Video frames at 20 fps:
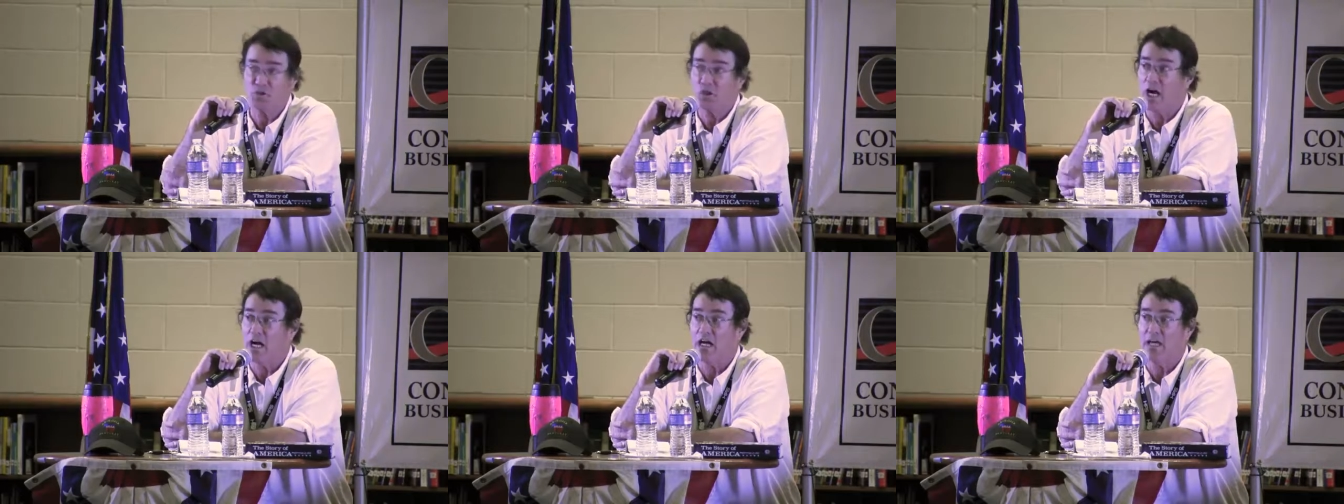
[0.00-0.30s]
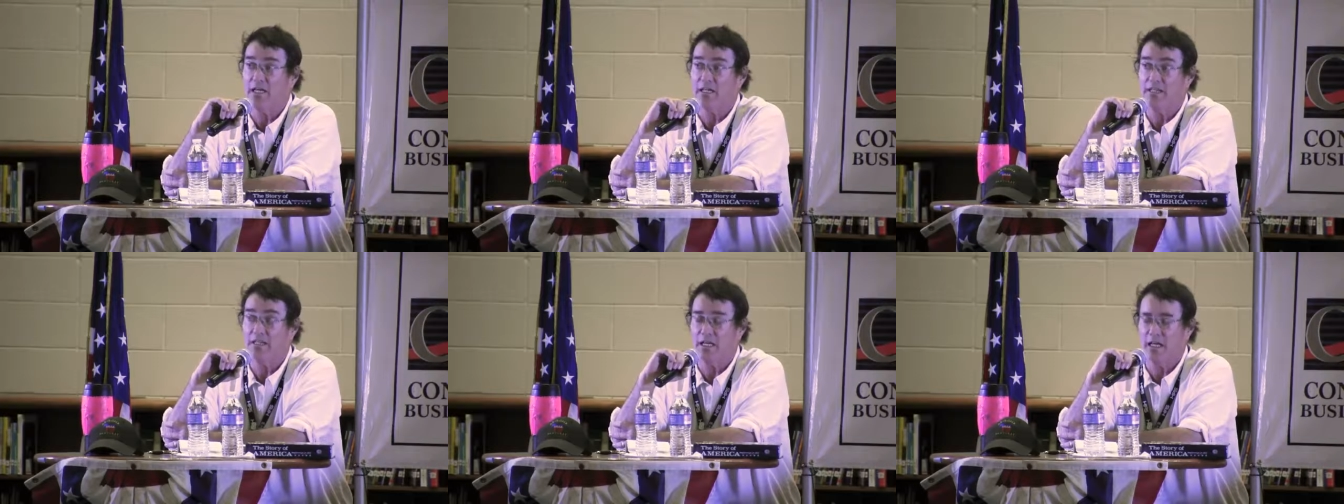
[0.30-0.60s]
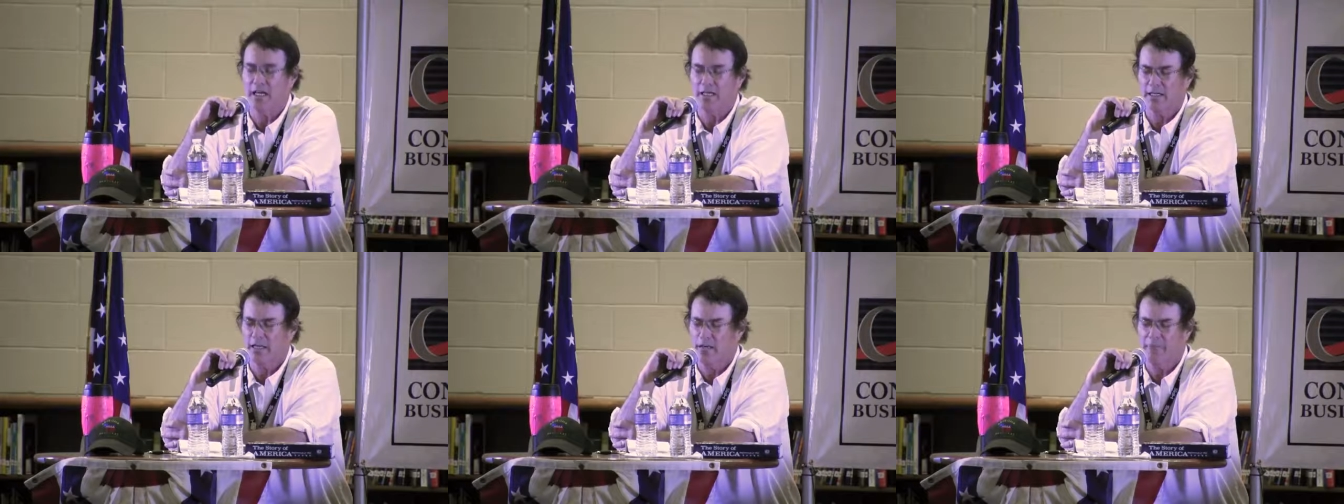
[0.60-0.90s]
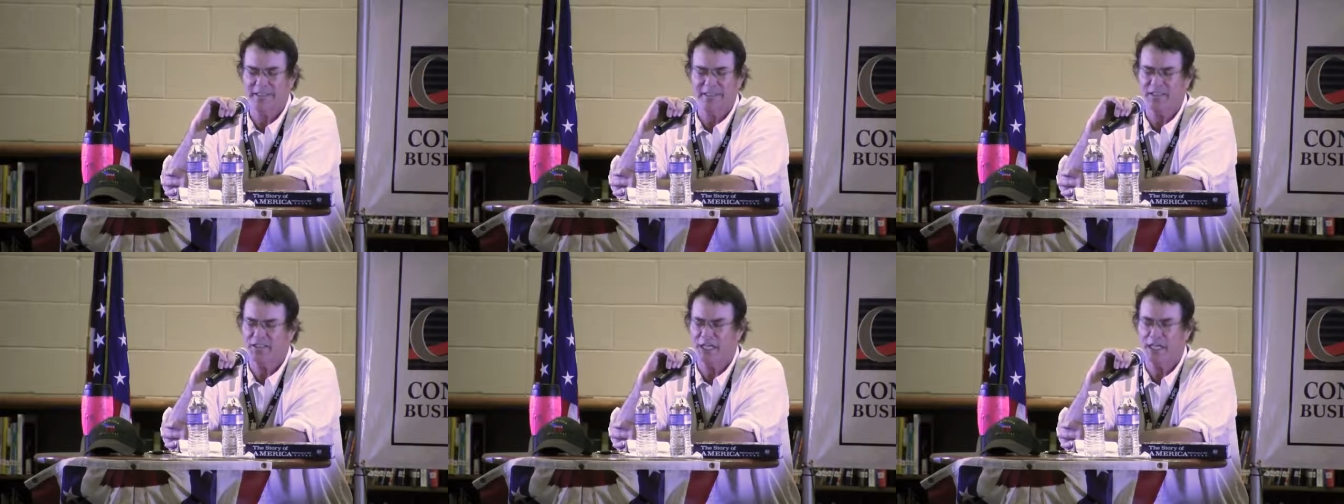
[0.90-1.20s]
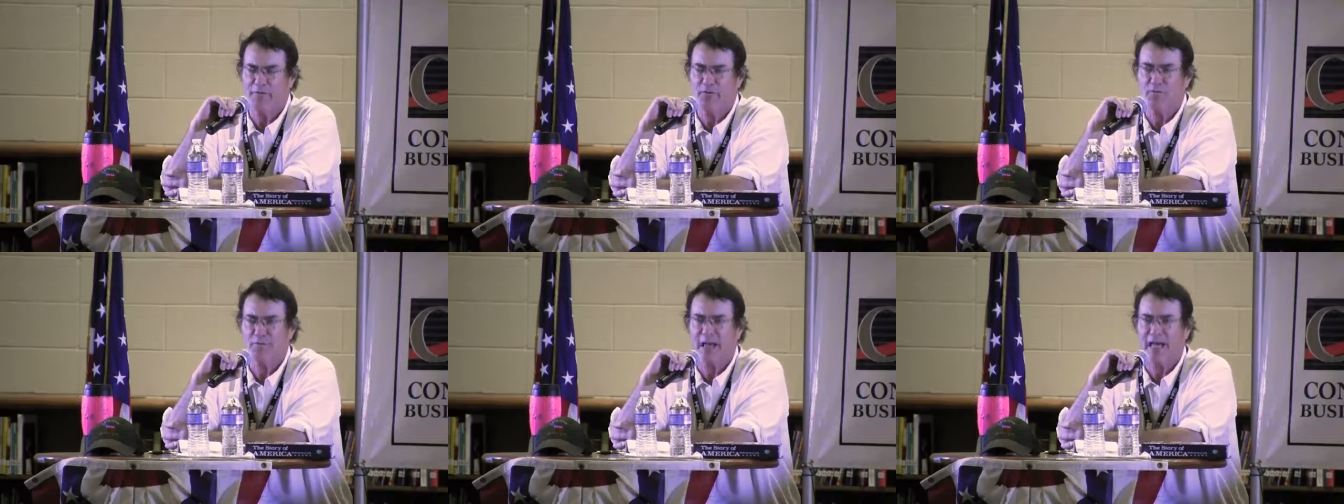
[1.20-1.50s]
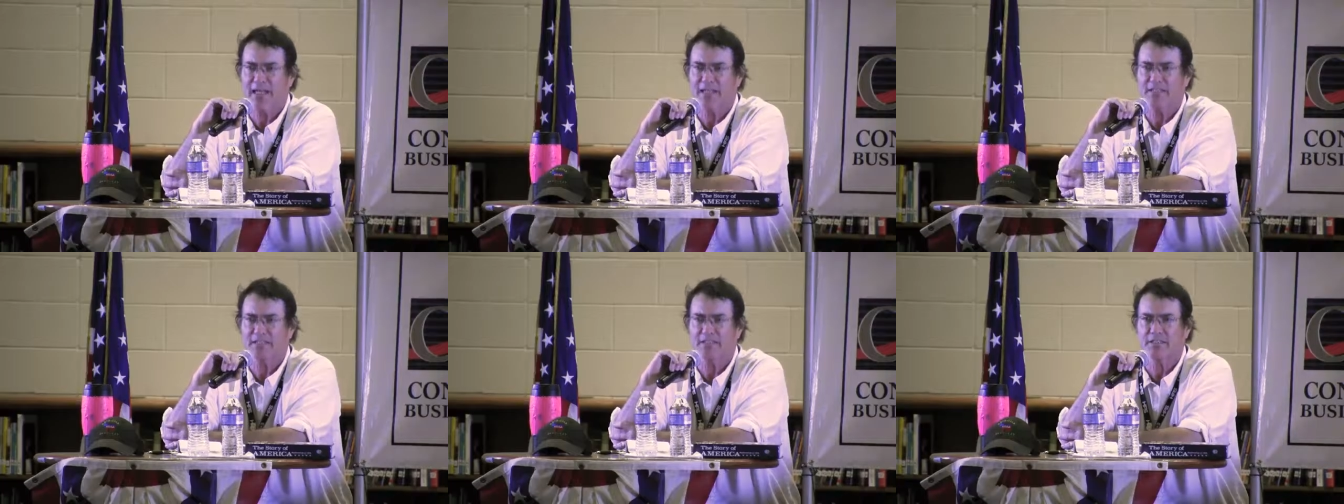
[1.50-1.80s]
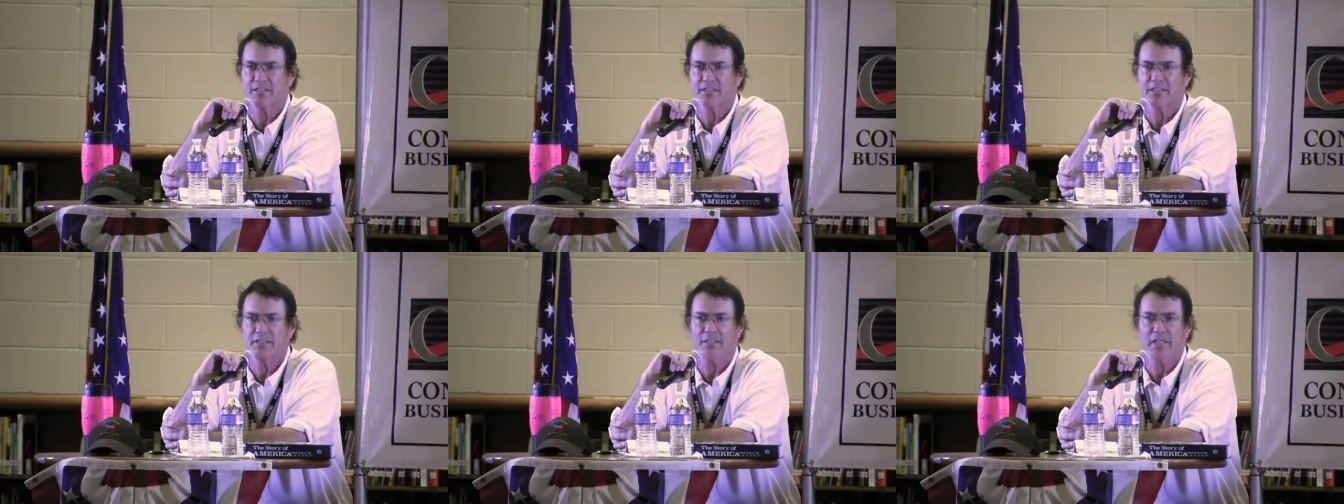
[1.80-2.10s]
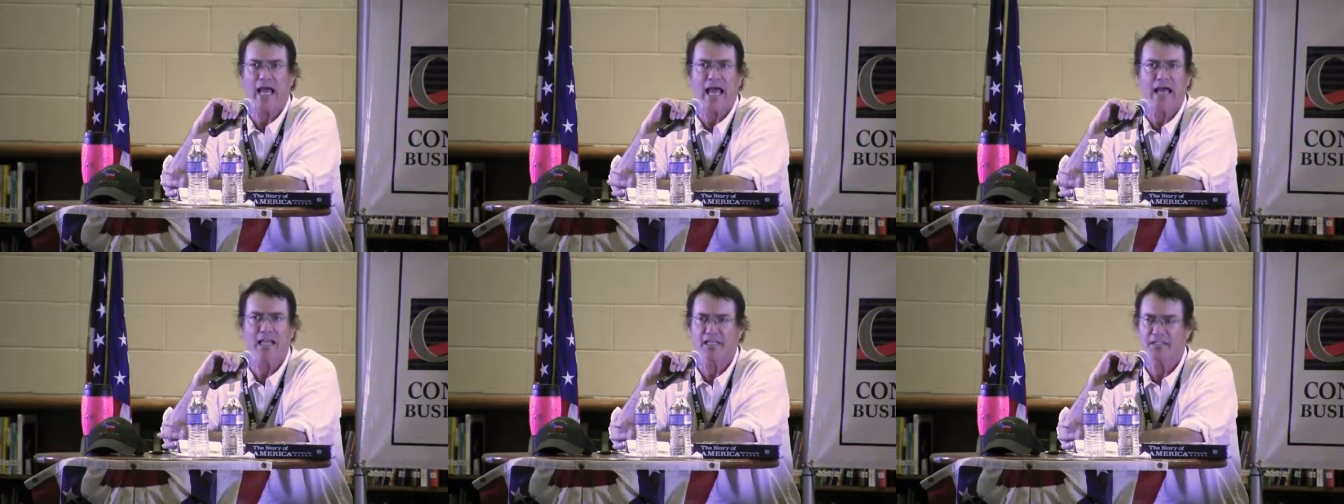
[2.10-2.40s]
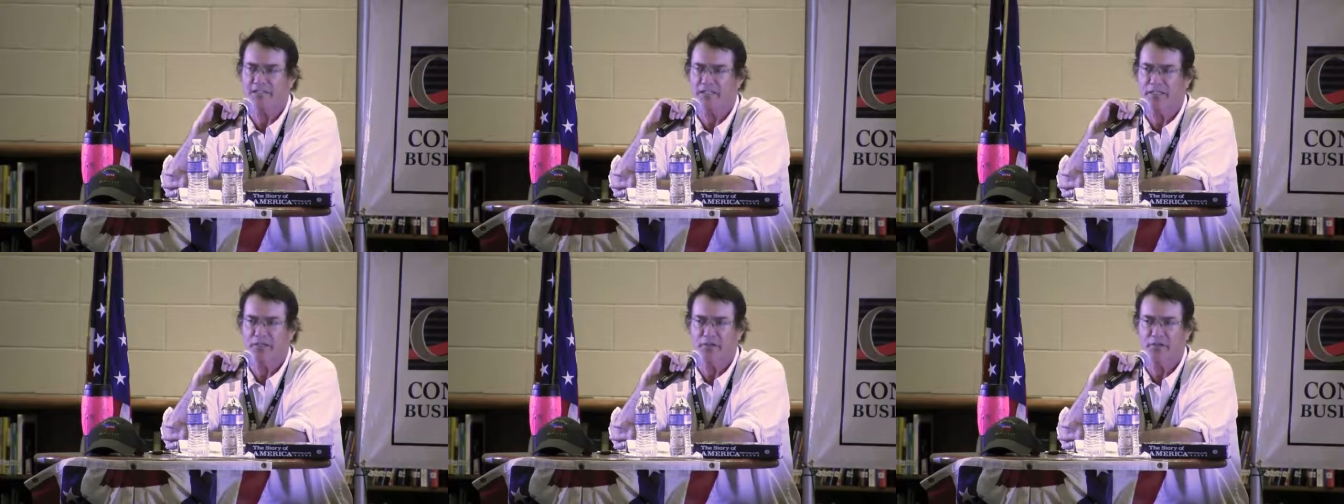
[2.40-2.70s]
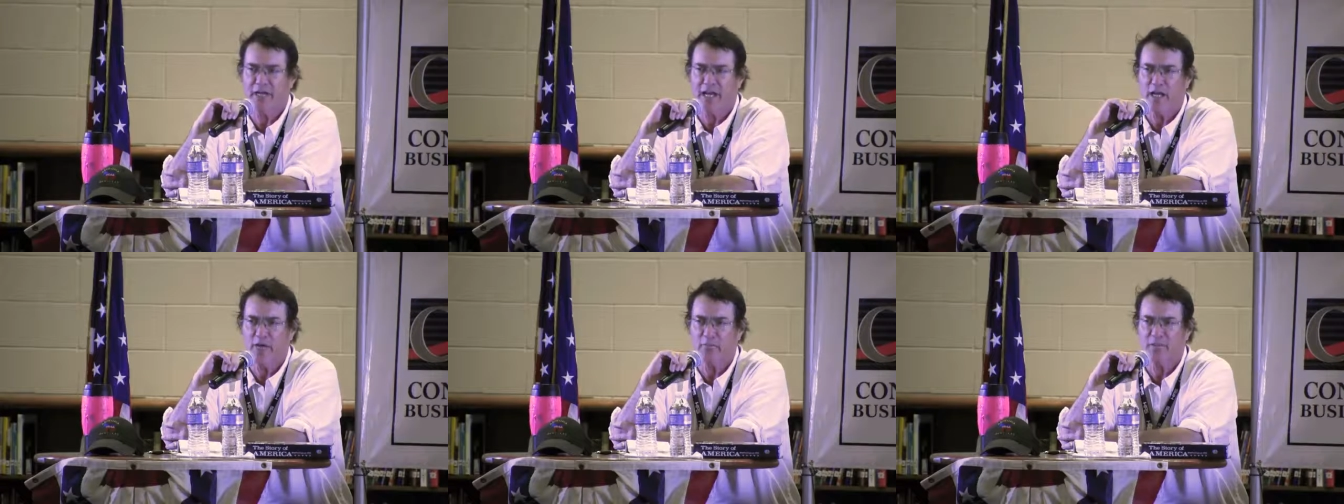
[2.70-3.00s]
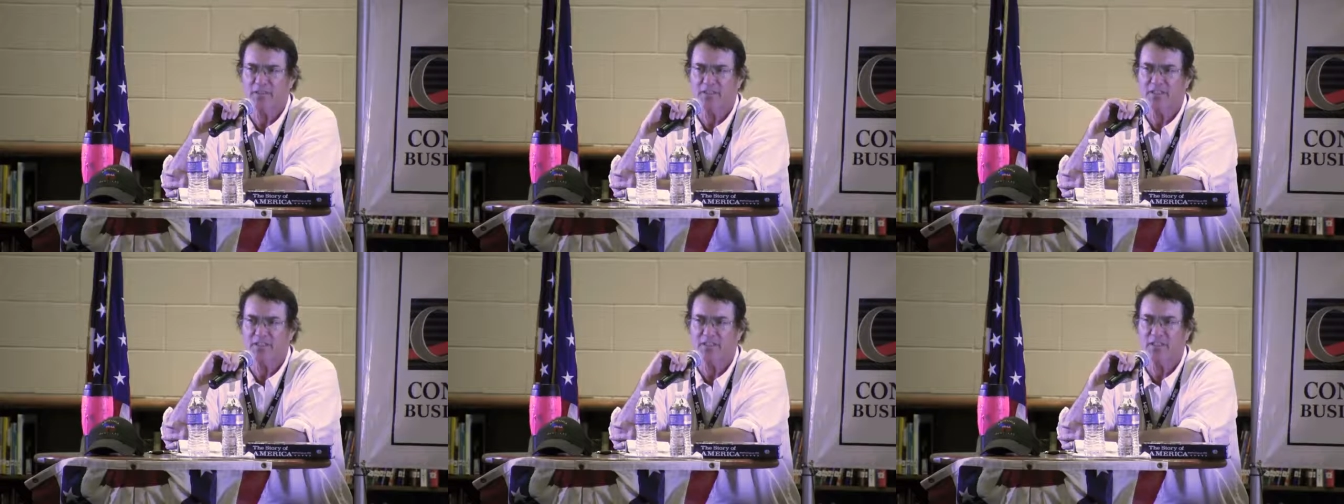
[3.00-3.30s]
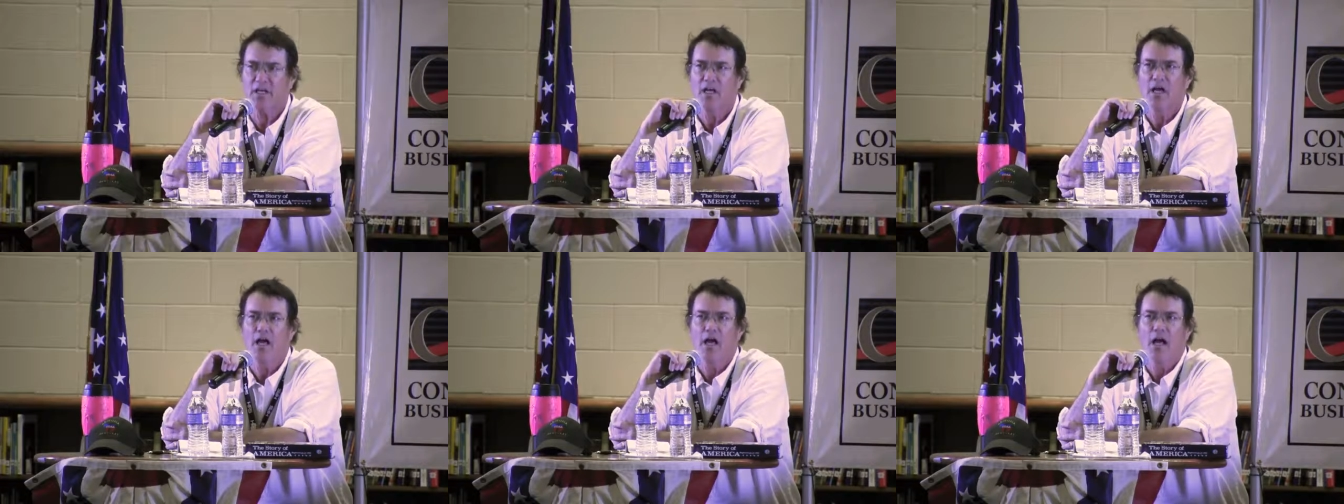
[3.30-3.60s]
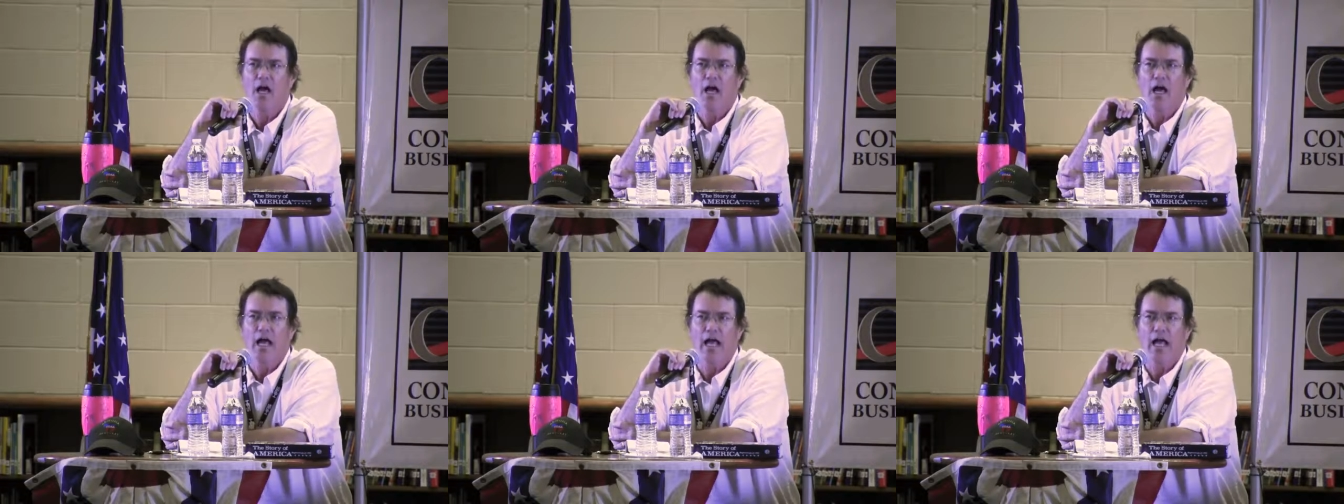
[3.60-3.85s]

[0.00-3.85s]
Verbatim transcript: John, uh, I mean James Madison, Alexander Hamilton,